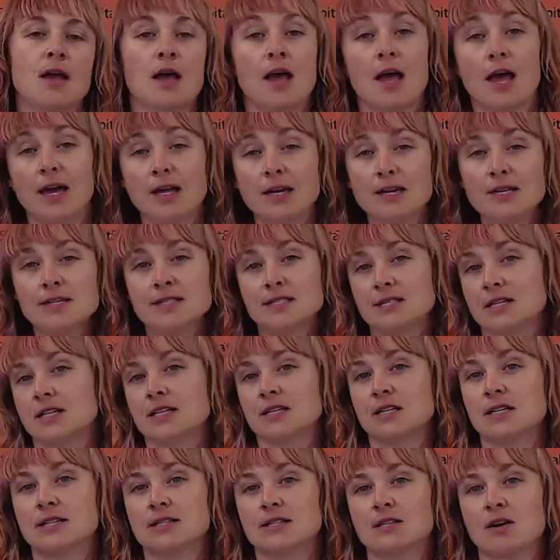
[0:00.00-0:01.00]
Any
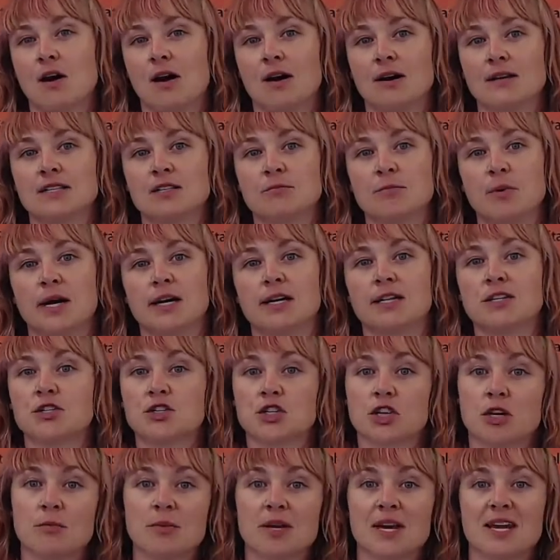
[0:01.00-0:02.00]
sickness caused by a
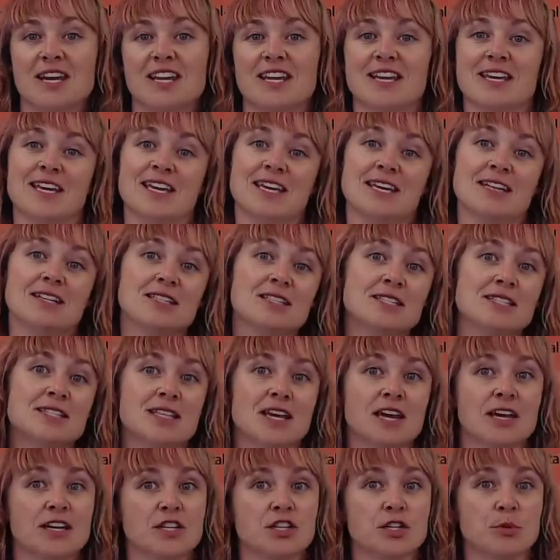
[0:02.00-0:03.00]
germ getting
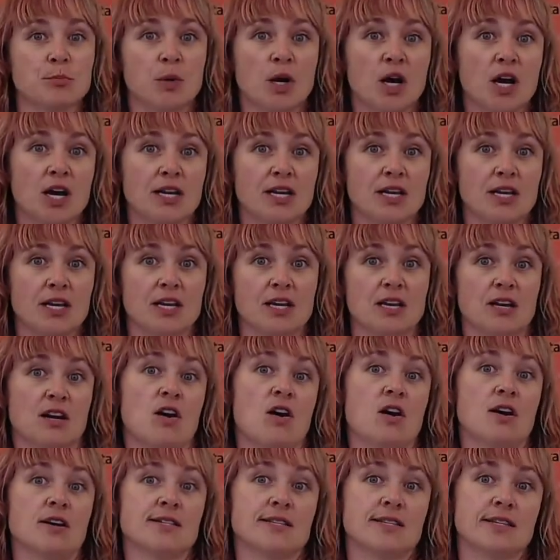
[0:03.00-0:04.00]
inside your body and
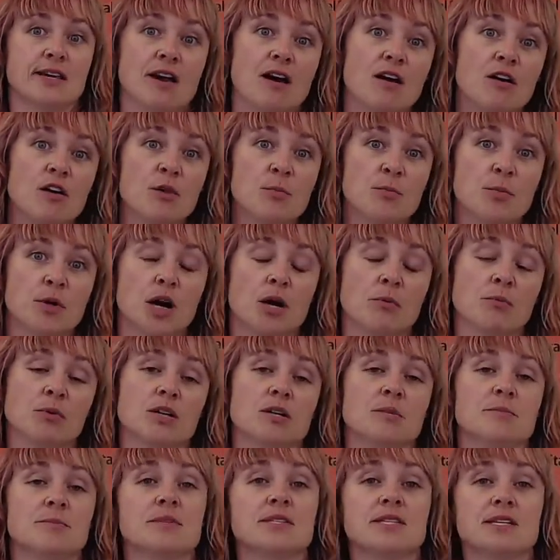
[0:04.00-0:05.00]
causing health
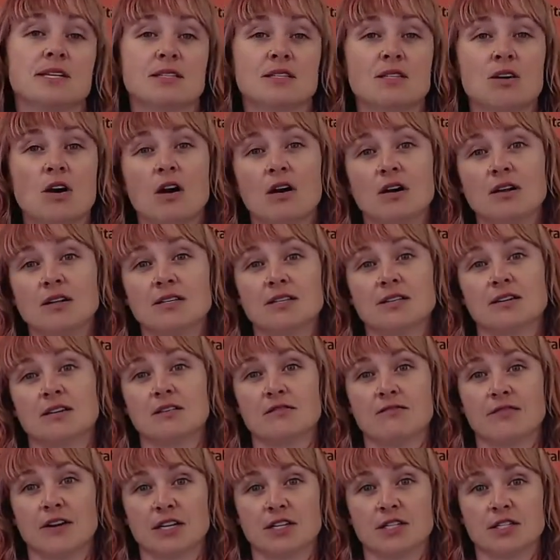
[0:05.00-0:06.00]
problems is called an
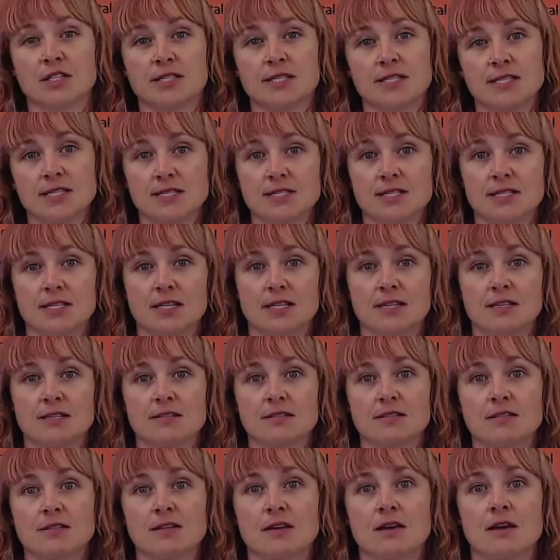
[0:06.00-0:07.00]
infectious
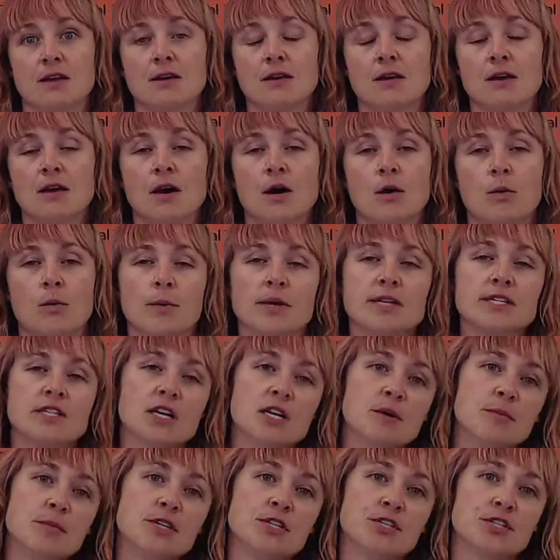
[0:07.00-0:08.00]
disease. When we
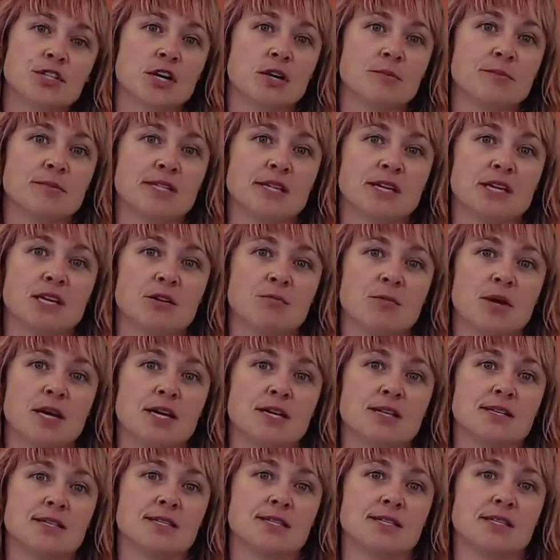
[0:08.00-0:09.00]
talk about germs that can make
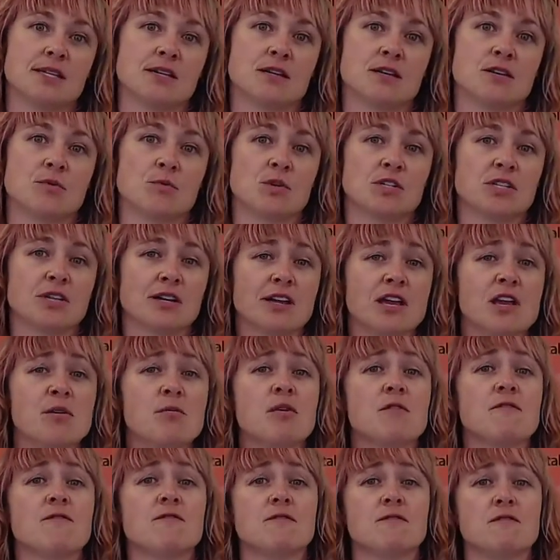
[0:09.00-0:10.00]
us sick, we're talking
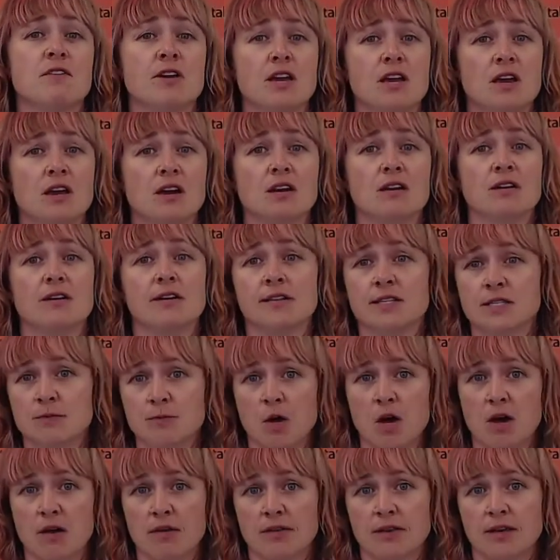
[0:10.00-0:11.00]
about very
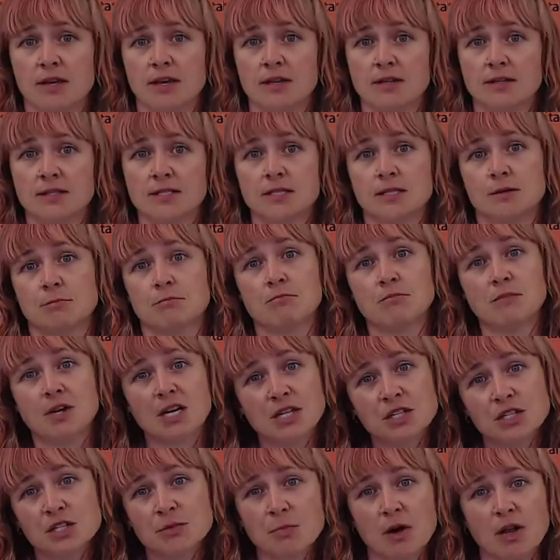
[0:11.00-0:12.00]
small things,
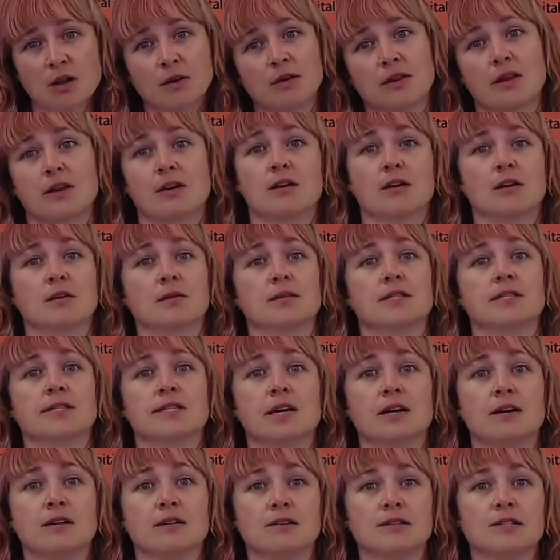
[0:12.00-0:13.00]
much smaller than our own
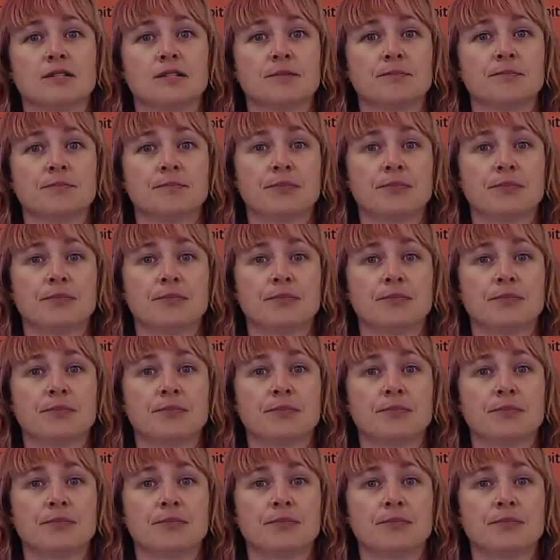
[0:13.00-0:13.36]
cells.